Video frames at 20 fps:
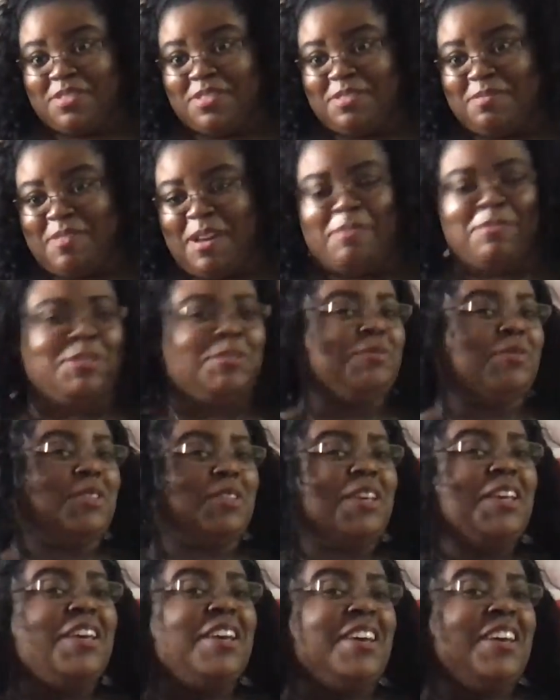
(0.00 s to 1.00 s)
Mama,
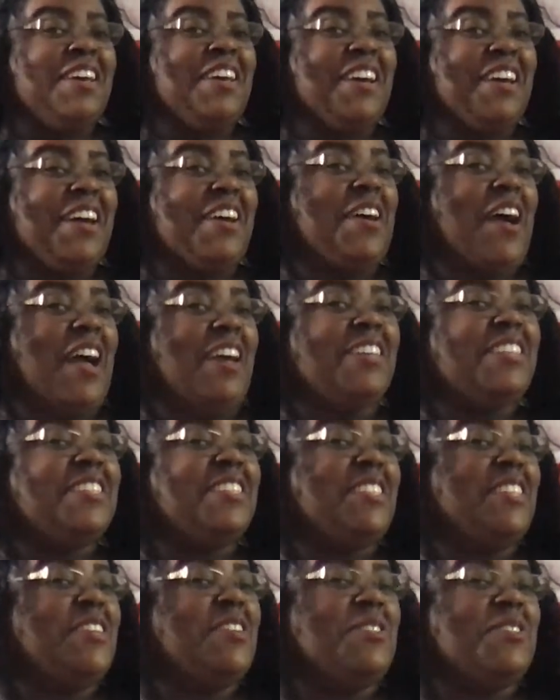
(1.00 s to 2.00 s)
I can
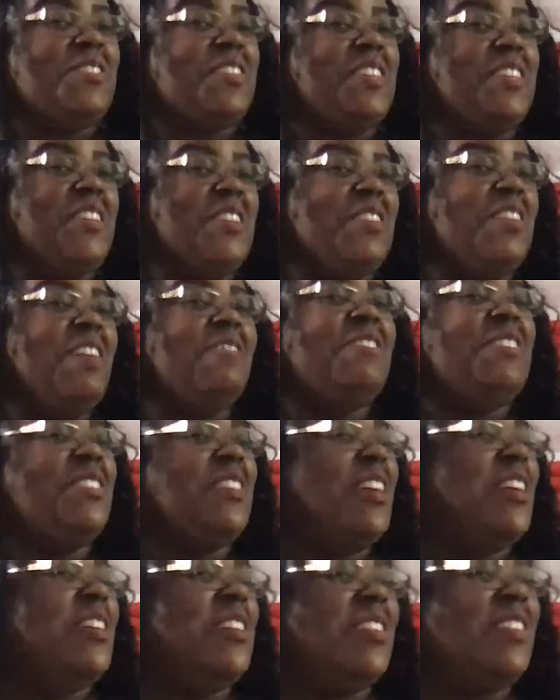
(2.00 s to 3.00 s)
see your thing. You don't have to
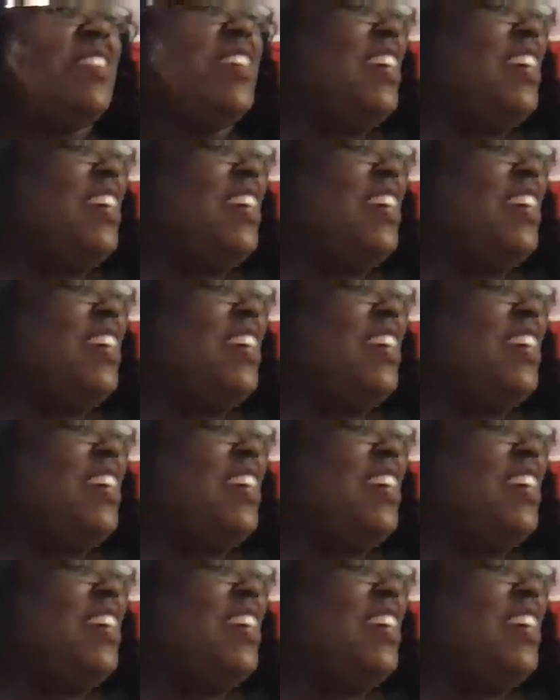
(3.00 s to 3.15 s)
say